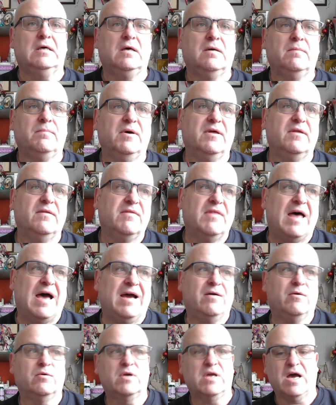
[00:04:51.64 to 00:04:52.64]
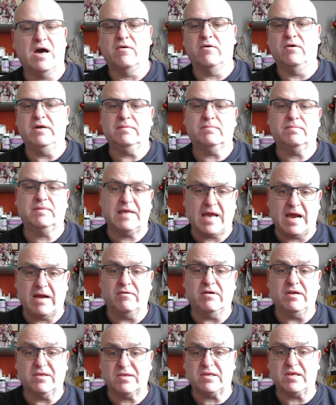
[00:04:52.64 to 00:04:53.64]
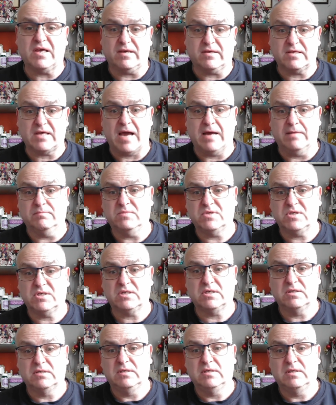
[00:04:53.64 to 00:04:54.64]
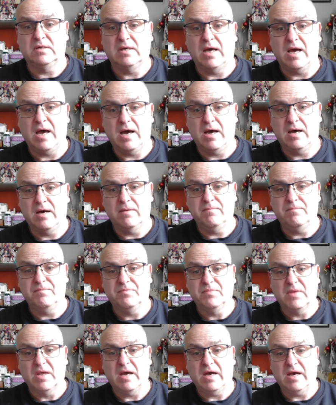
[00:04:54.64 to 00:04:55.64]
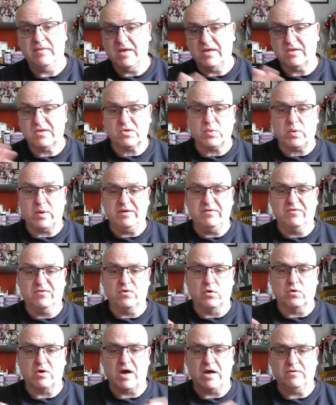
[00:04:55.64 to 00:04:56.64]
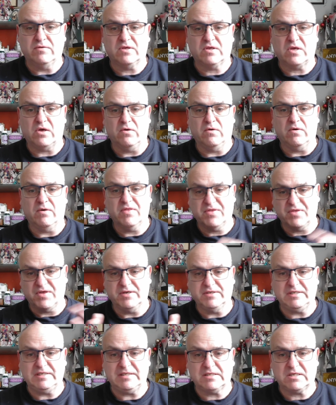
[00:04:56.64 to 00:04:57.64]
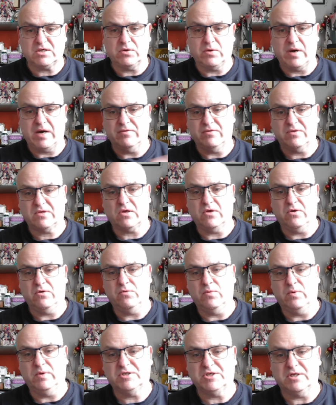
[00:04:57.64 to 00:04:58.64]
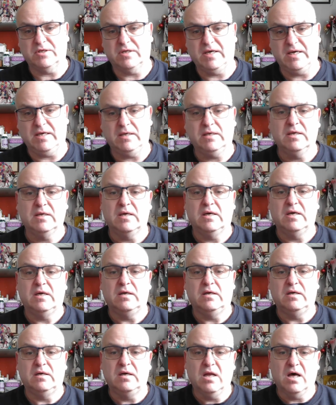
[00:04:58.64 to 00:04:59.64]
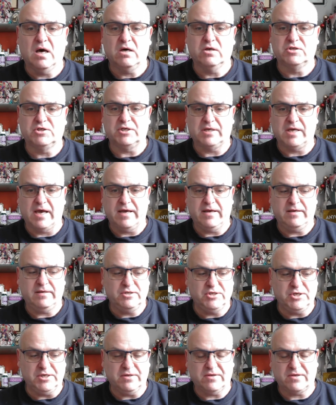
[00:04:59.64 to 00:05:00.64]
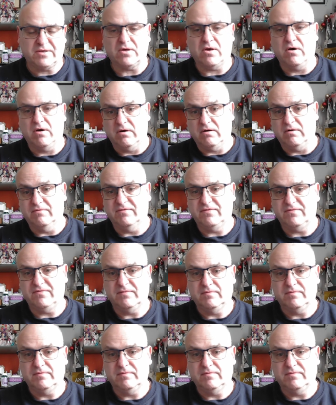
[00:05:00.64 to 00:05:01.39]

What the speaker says: but that will carry 6 amps, and there's 2402 and 3202, which are the larger gauges of